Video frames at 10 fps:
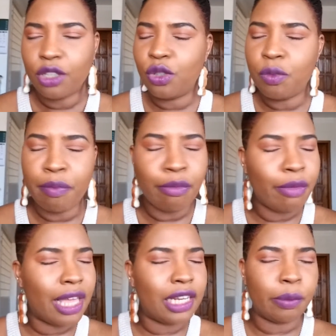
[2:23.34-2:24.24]

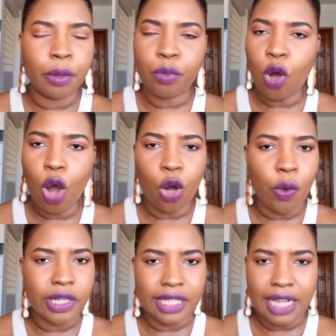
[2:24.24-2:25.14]
Many people are
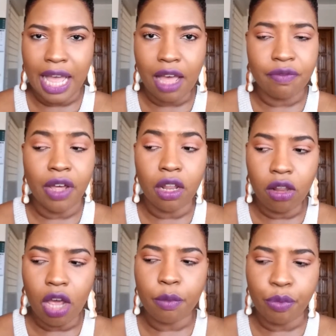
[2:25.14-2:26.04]
going to have a
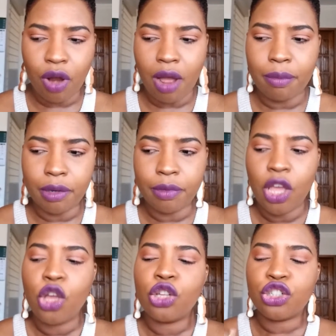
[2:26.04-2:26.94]
lot of problem.
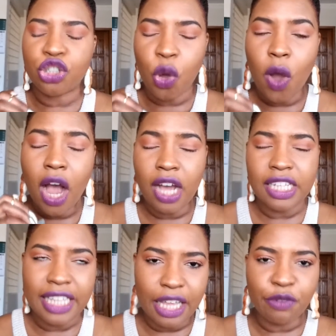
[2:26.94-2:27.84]
So
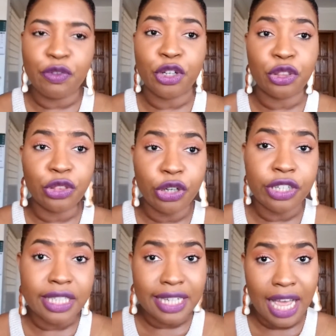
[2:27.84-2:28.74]
again, for the
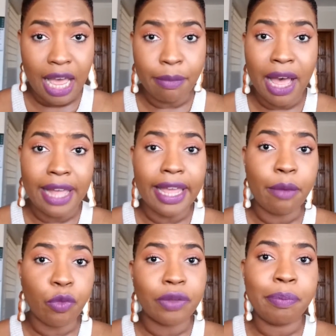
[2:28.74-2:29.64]
third time, I
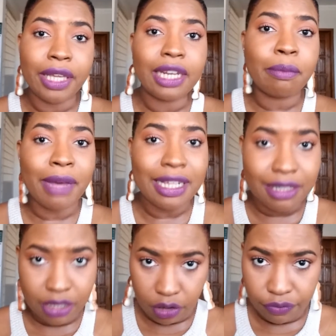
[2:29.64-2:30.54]
am repeating
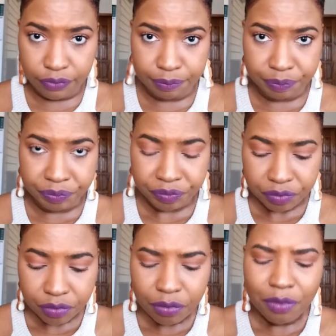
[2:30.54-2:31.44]
myself.
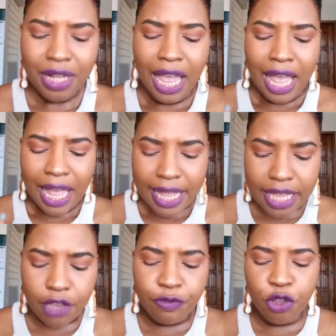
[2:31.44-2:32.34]

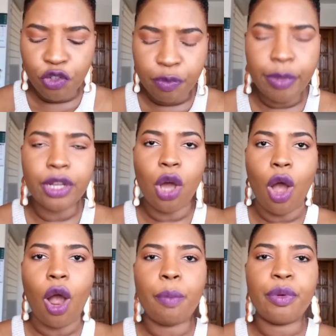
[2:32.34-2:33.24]
If you've
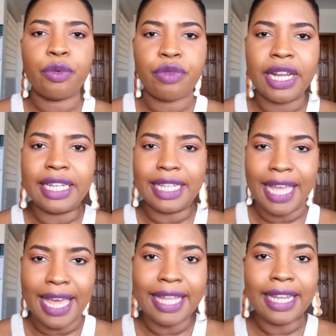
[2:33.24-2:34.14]
been
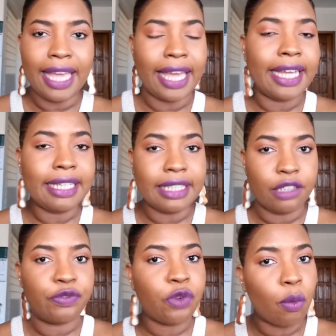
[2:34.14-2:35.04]
operating in
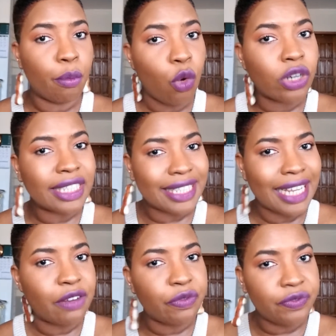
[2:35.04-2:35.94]
Haiti for more
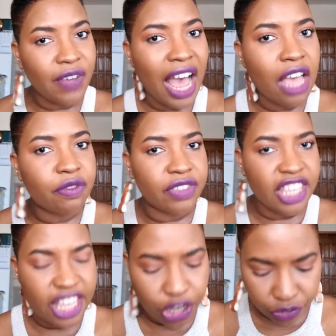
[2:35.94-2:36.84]
than 5
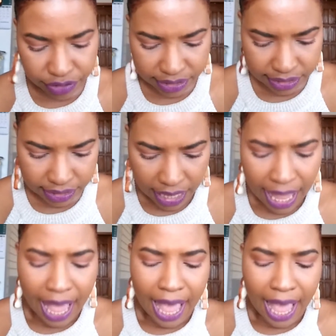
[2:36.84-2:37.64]
years